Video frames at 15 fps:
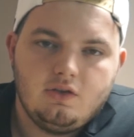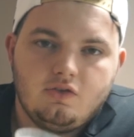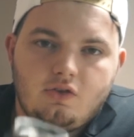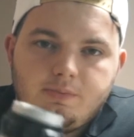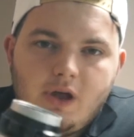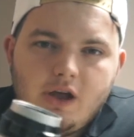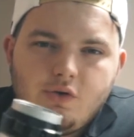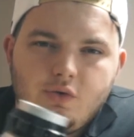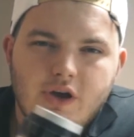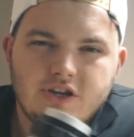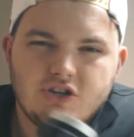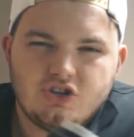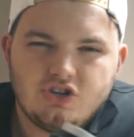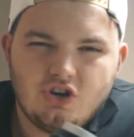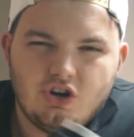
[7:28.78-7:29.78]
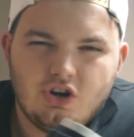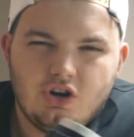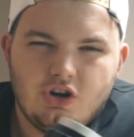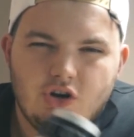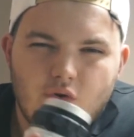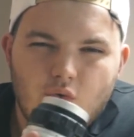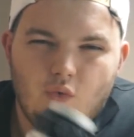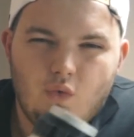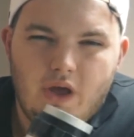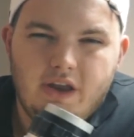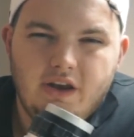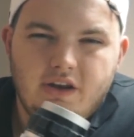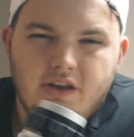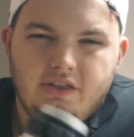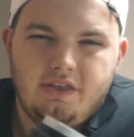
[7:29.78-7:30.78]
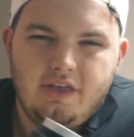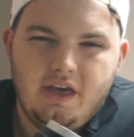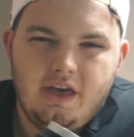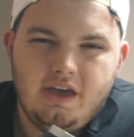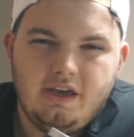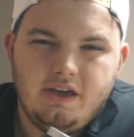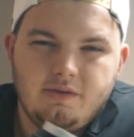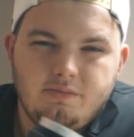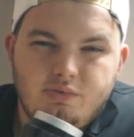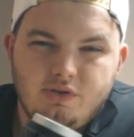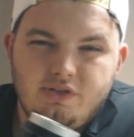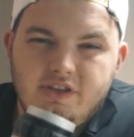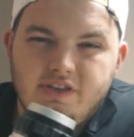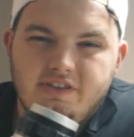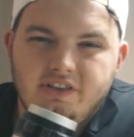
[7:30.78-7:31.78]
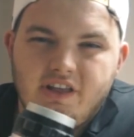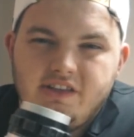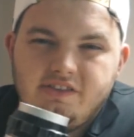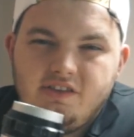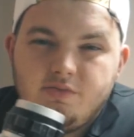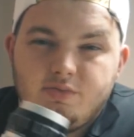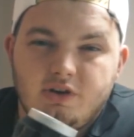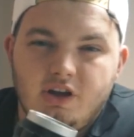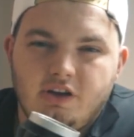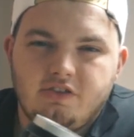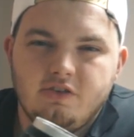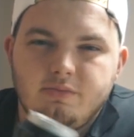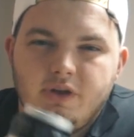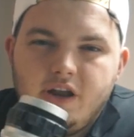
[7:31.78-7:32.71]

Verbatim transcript: So I'm not quite sure when they put this lens into production,